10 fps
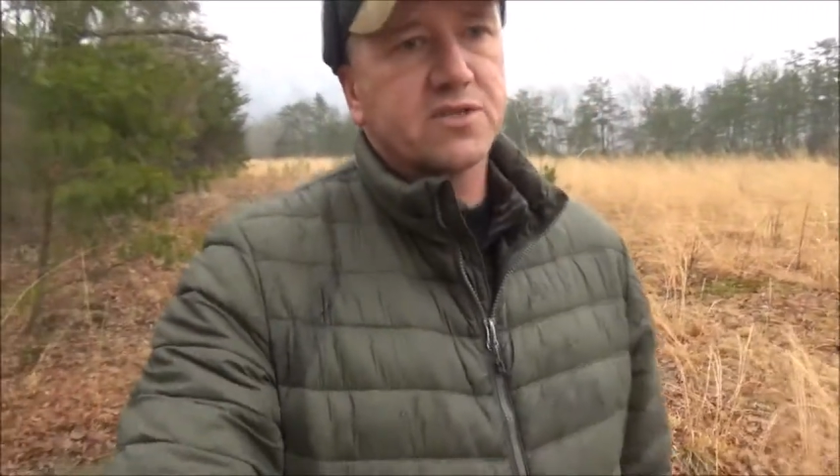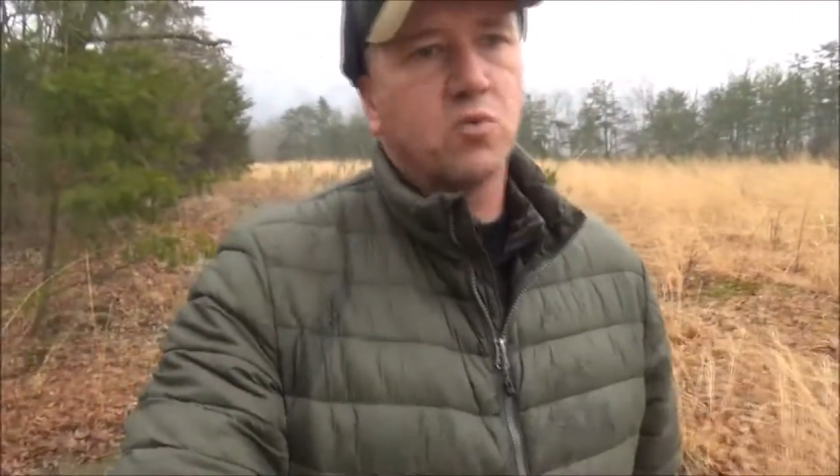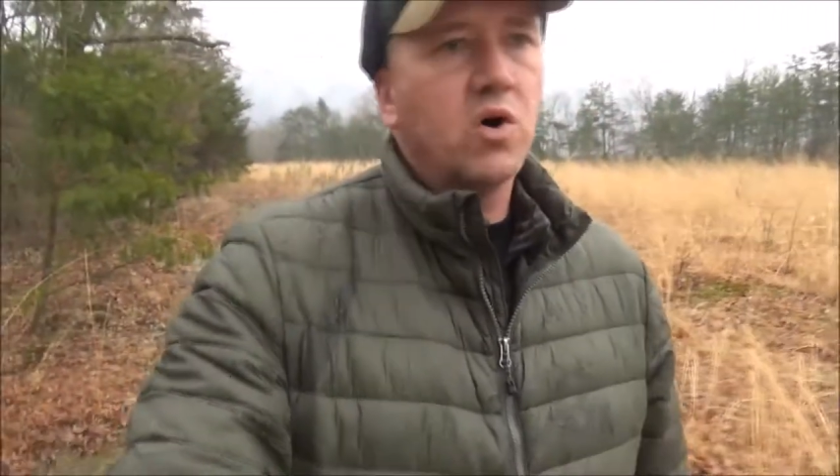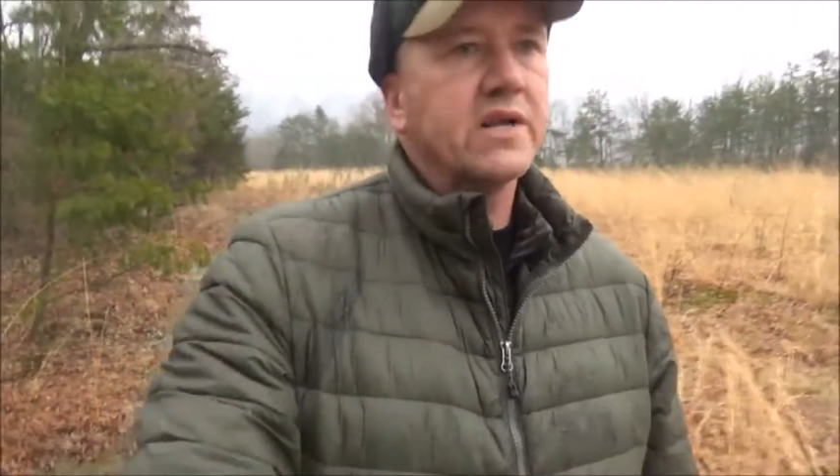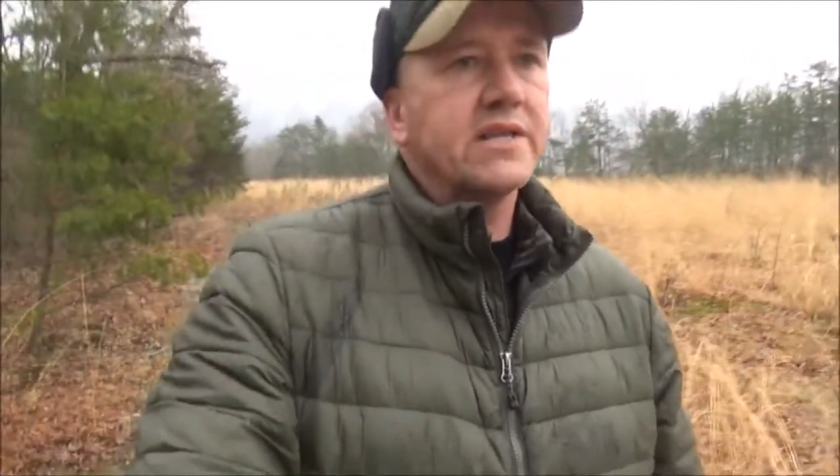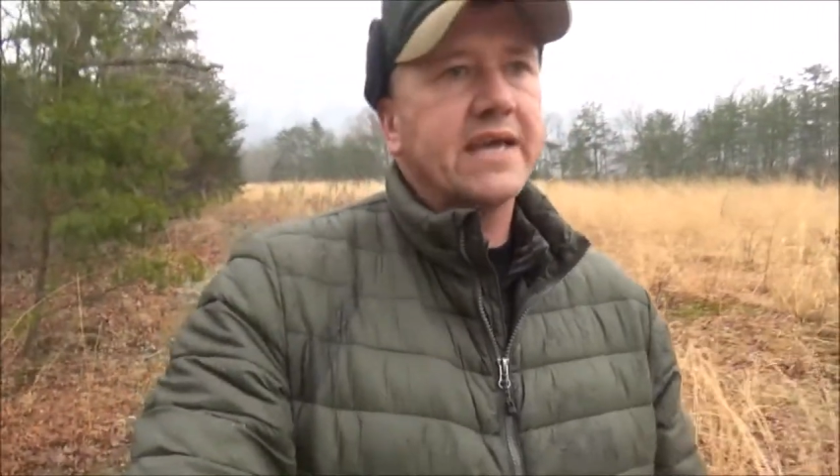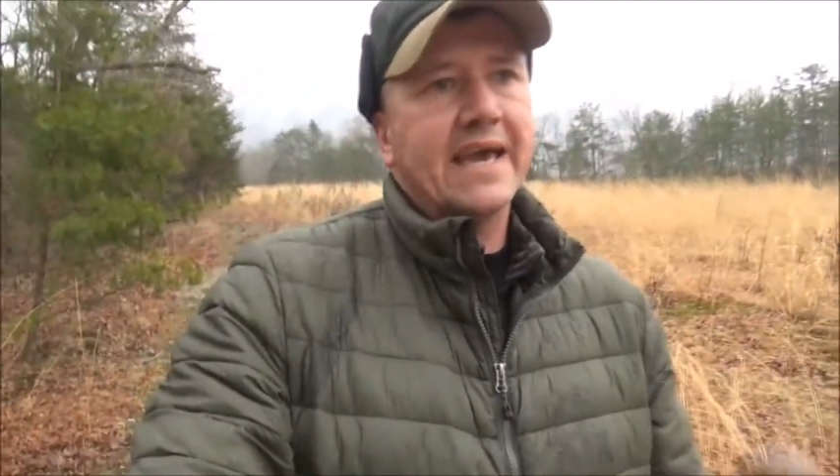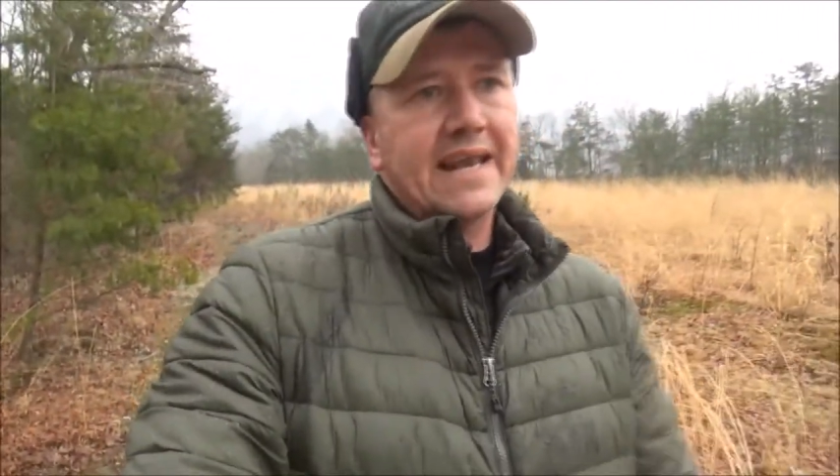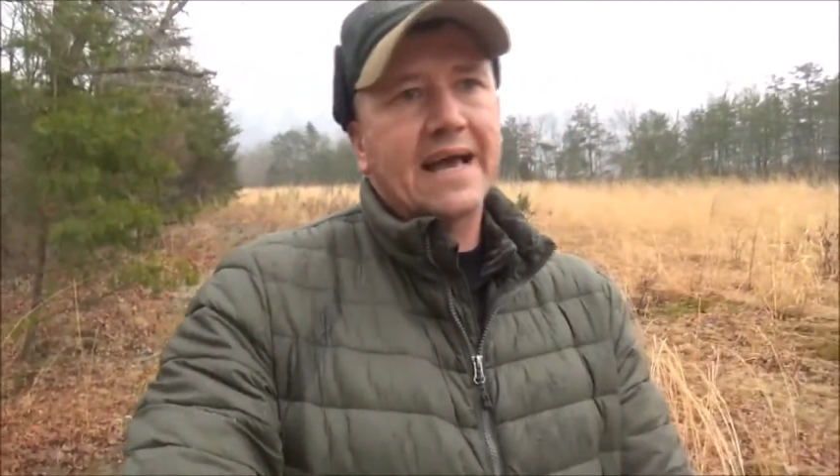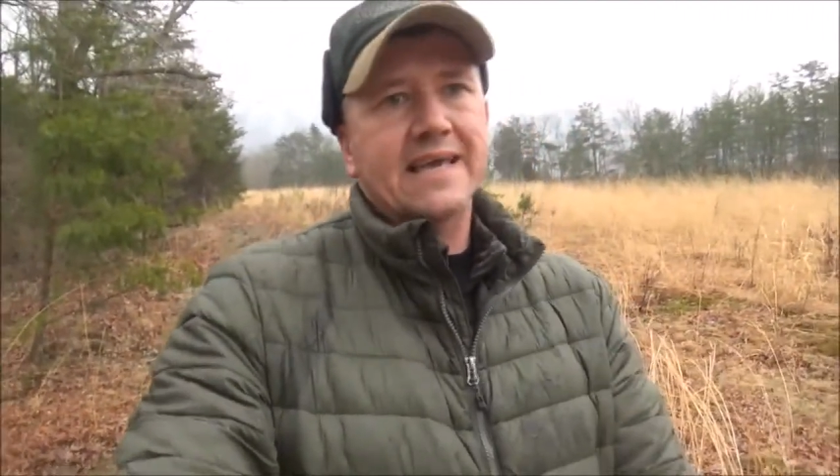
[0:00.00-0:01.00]
one,
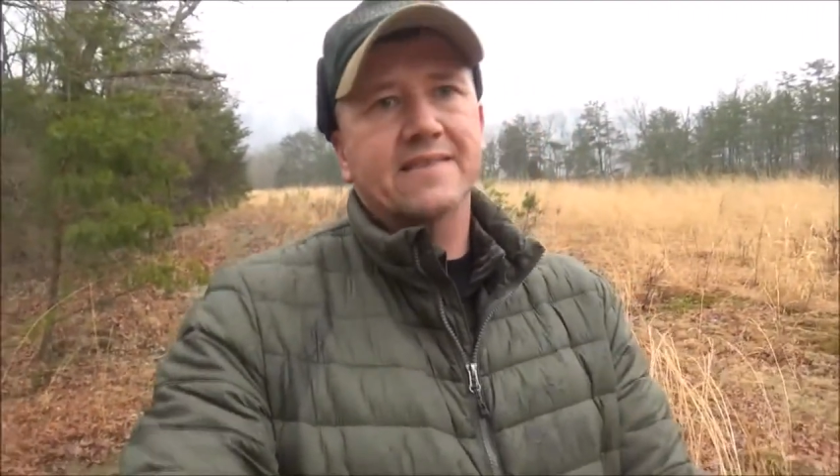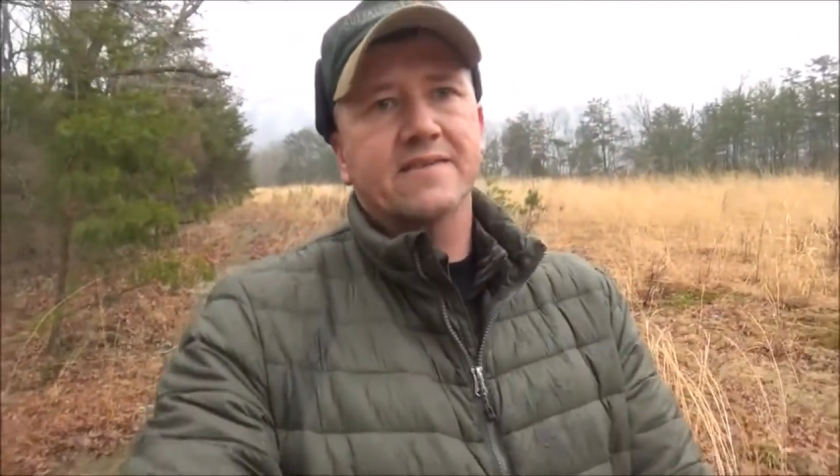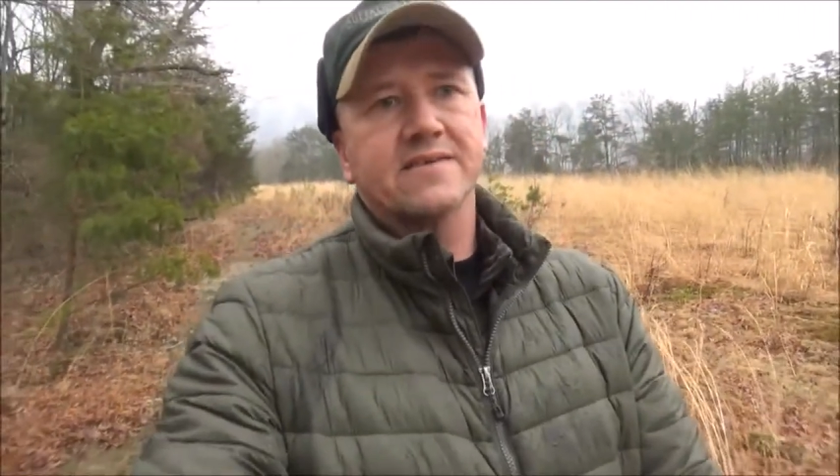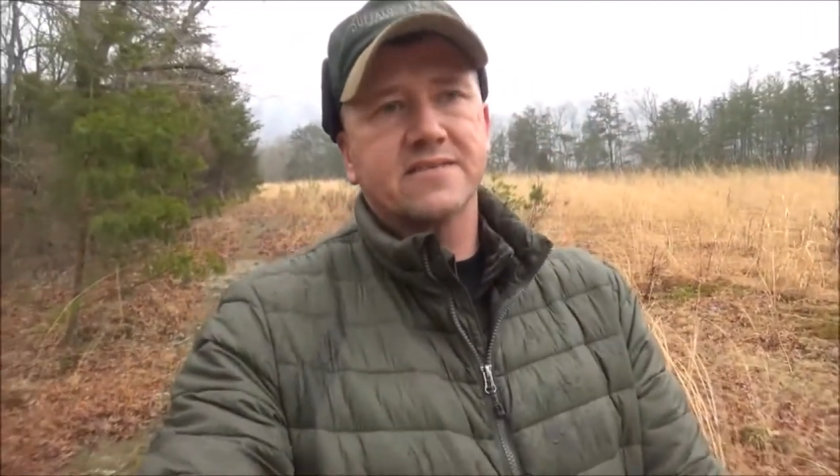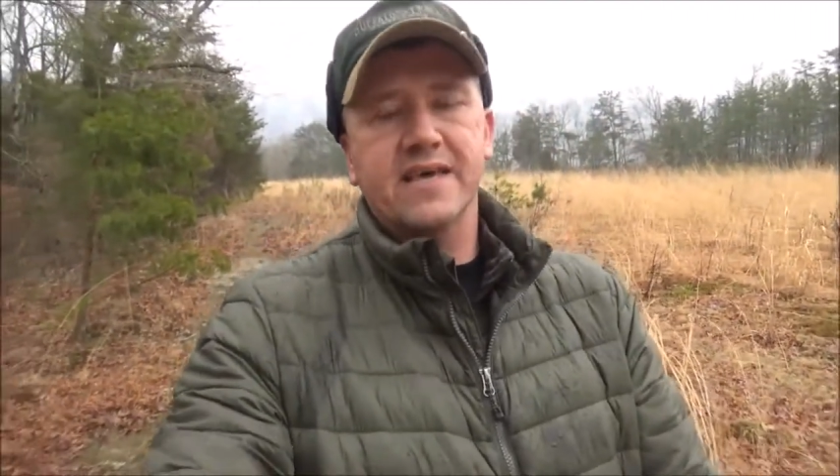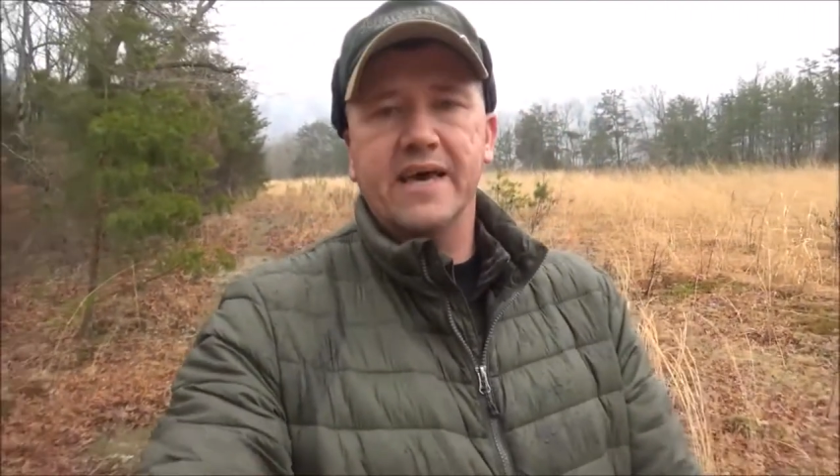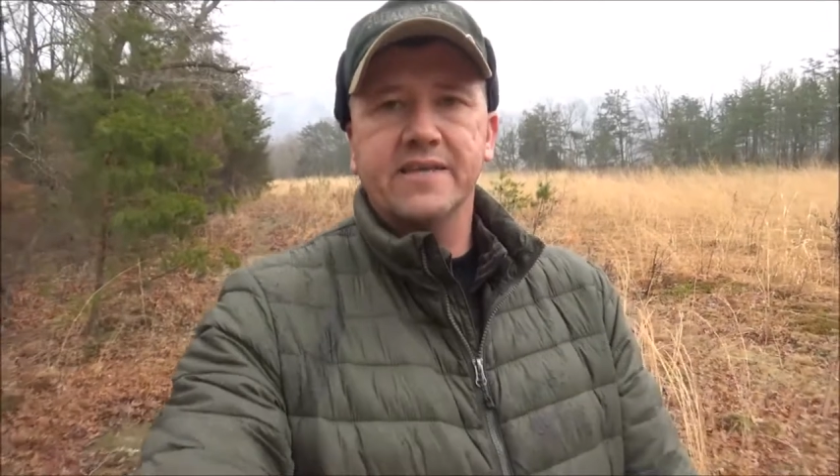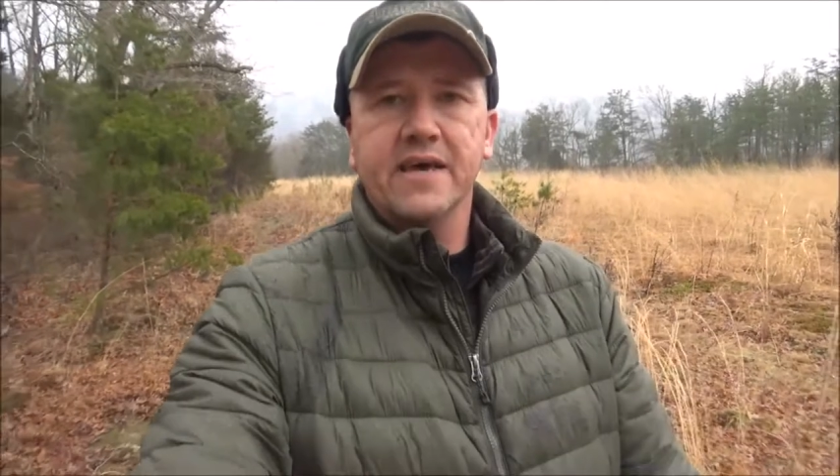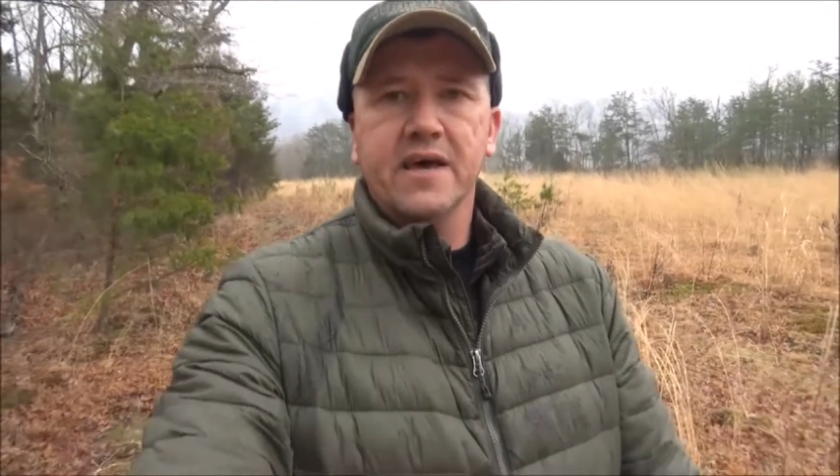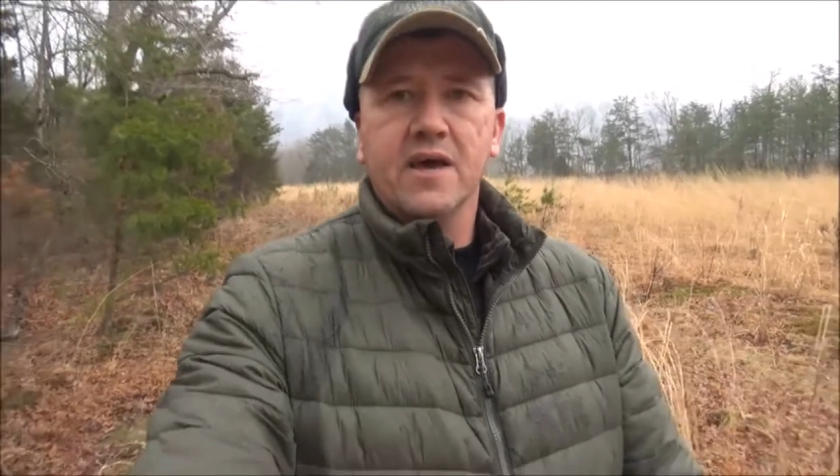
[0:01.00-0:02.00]
can I get this set